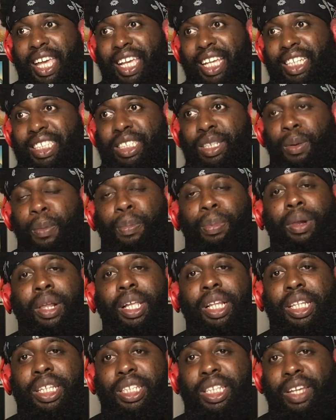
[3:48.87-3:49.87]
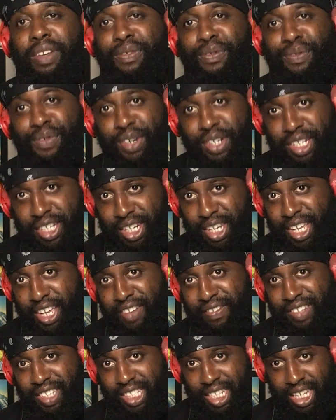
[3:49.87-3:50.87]
he's completely different version of
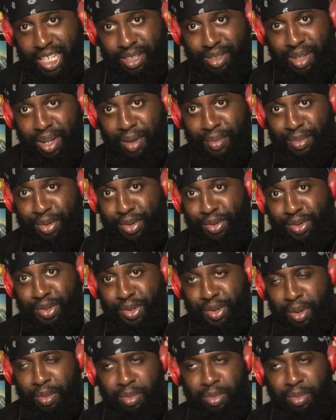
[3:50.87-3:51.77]
Kevin James than I'm used to.